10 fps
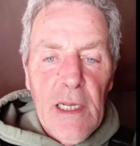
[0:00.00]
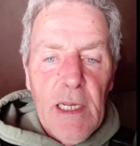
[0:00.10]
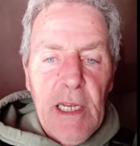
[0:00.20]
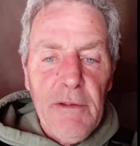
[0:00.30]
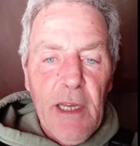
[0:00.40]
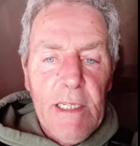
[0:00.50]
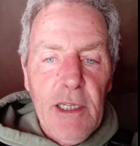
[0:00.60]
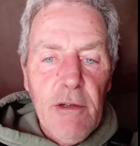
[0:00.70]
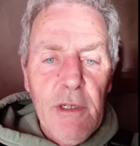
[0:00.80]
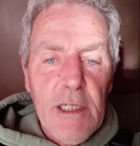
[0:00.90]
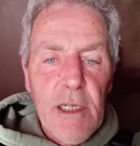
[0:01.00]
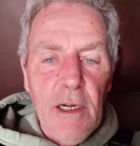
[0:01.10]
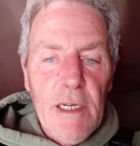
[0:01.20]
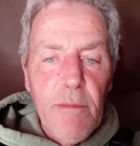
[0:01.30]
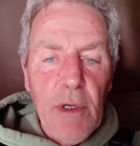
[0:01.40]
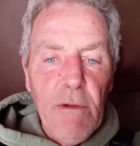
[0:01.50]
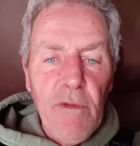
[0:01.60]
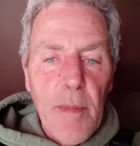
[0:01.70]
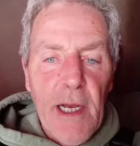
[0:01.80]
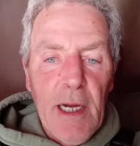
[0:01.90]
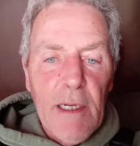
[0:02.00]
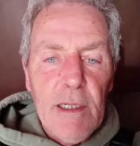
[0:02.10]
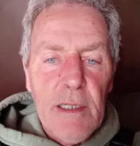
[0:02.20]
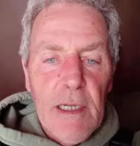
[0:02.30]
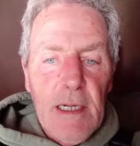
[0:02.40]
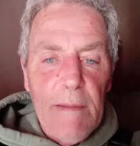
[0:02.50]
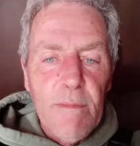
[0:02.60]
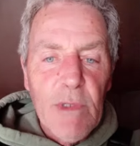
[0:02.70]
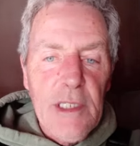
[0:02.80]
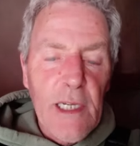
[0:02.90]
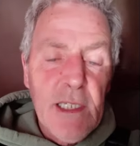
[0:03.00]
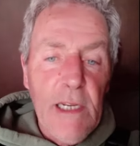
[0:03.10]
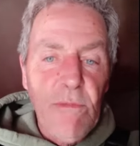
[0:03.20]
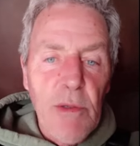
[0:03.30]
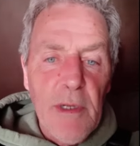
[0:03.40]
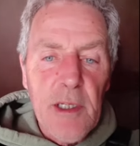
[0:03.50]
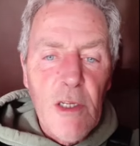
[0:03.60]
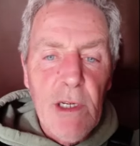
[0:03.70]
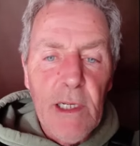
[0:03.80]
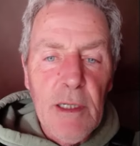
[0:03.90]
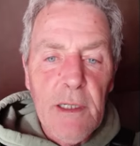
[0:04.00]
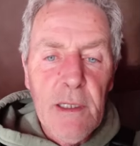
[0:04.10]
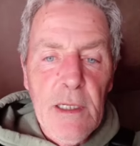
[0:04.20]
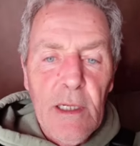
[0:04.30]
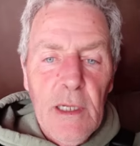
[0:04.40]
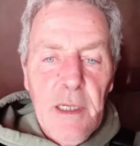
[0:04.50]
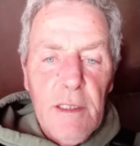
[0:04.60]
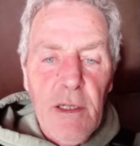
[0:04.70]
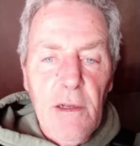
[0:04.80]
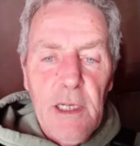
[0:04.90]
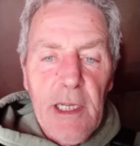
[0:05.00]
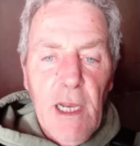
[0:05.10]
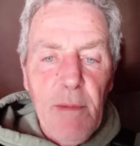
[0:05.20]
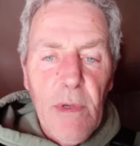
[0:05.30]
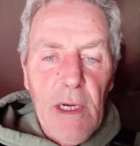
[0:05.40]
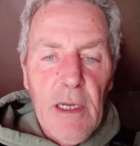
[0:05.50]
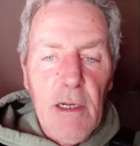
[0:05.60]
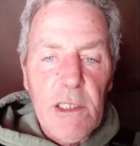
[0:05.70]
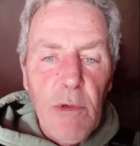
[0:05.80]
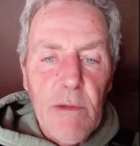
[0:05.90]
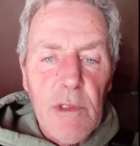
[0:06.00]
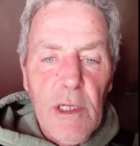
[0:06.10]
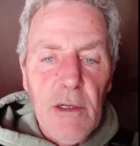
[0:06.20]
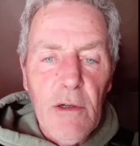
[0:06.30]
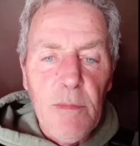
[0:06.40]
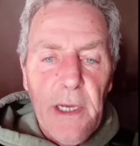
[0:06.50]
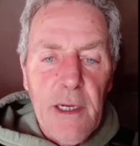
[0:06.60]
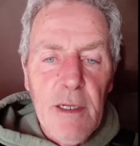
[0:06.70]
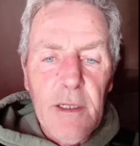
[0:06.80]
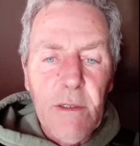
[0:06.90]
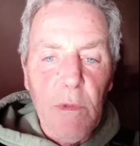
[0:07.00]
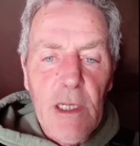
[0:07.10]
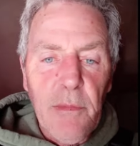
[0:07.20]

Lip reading: if they do decide to move about, which they seem to be doing certainly going by last week was a lot better than the week